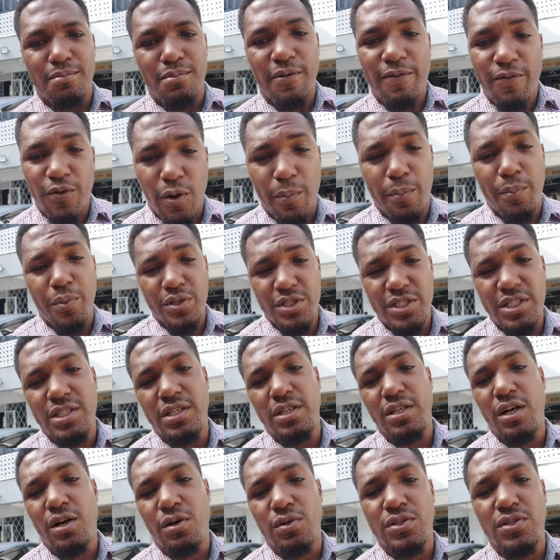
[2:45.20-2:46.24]
before putting
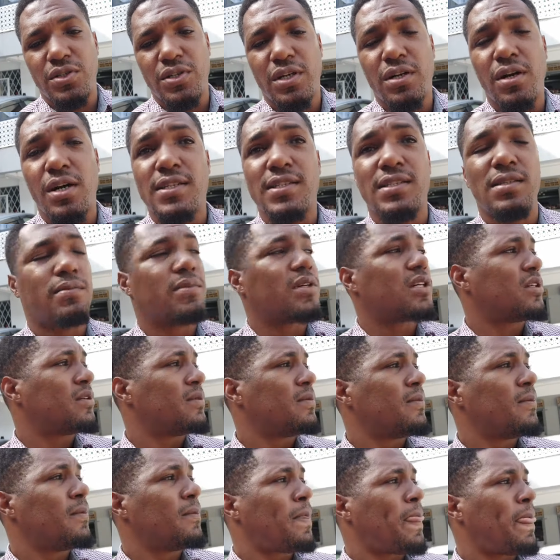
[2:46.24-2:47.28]
it out to the customer.
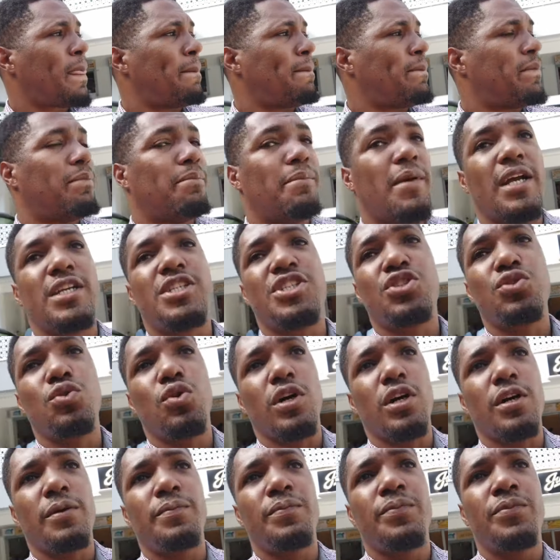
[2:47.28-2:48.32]
Make
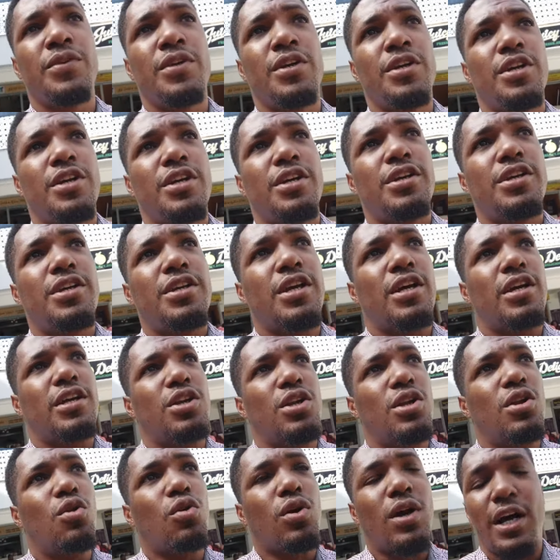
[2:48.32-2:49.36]
sure you
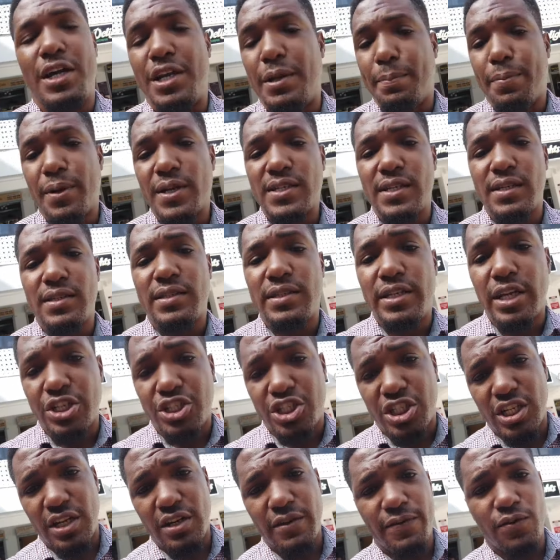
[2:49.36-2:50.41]
look at the
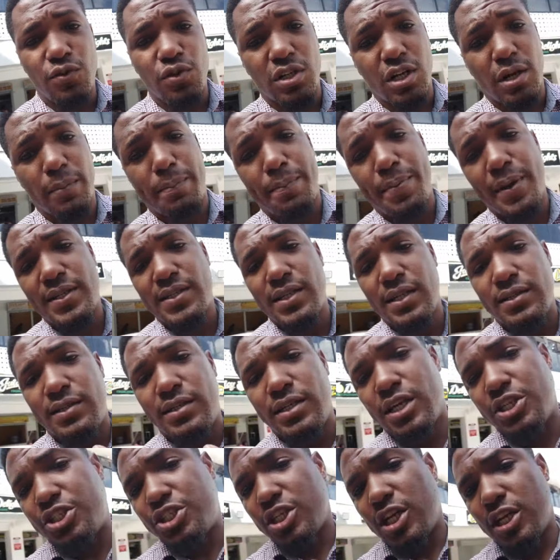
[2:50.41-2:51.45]
presentation of the food, because
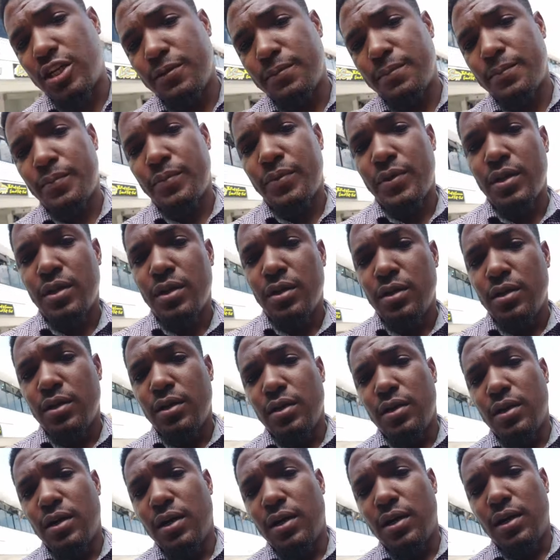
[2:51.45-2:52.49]
presentation
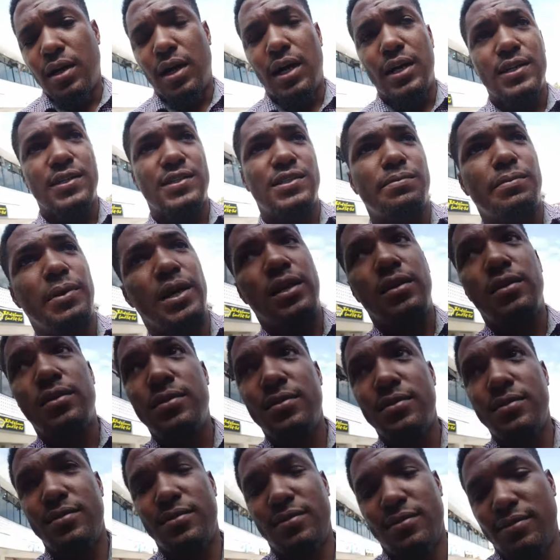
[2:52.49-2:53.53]
and smell
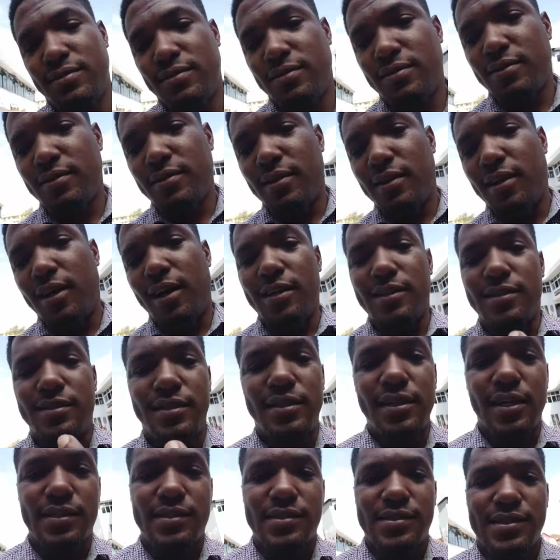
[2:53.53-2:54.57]
and
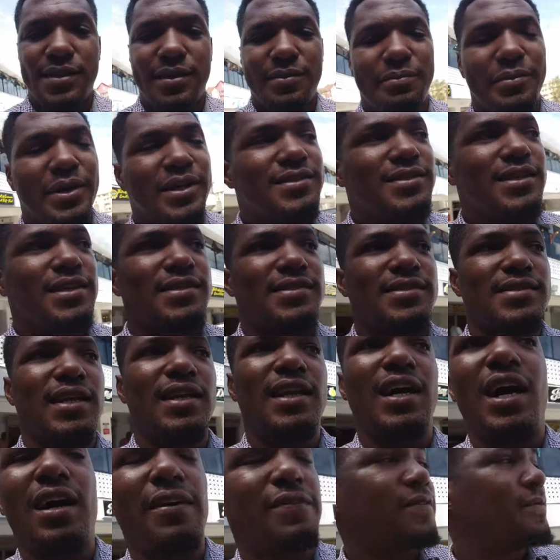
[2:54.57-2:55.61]
taste make things
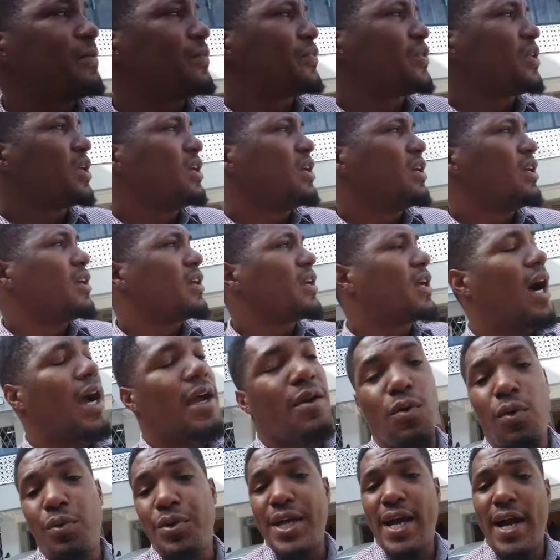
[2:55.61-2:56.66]
sell off.
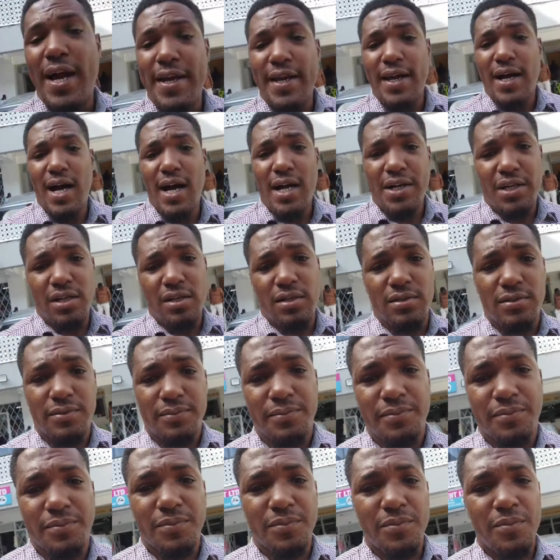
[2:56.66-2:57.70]
Because when we're in the yard, you know,
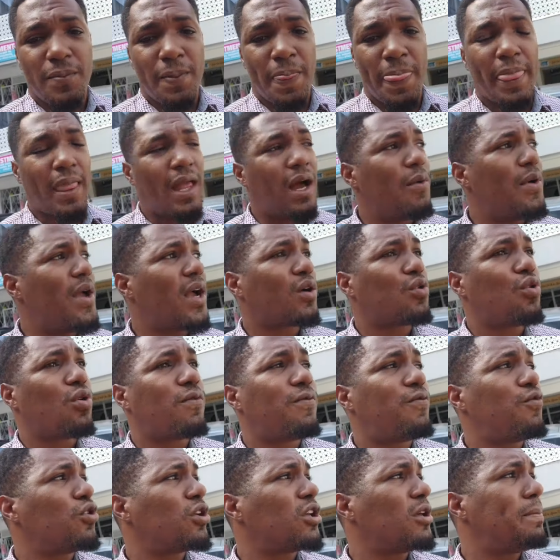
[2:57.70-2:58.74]
and we
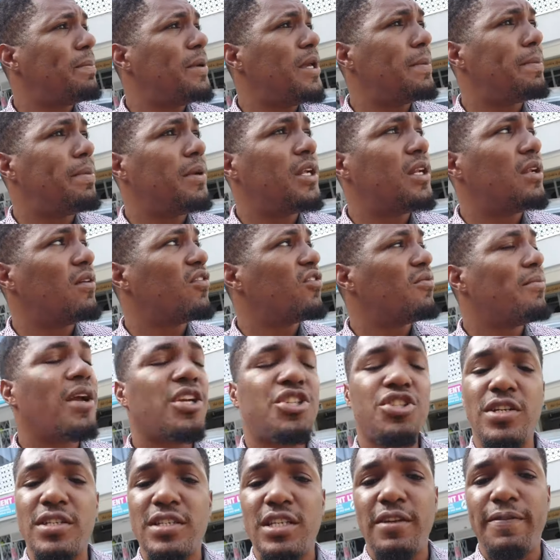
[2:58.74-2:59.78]
cook food to people, you know, we make
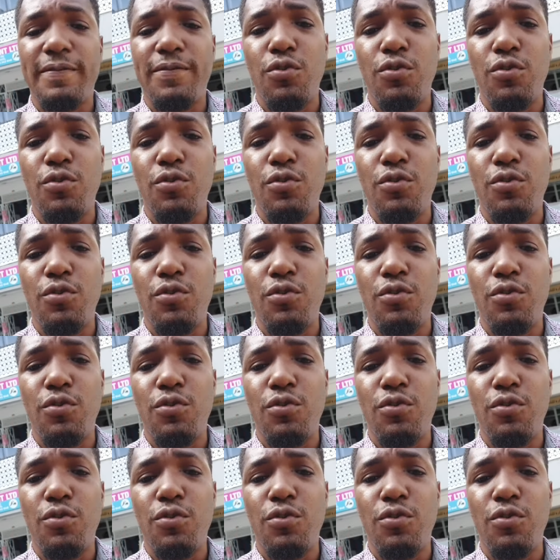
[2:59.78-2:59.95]
sure the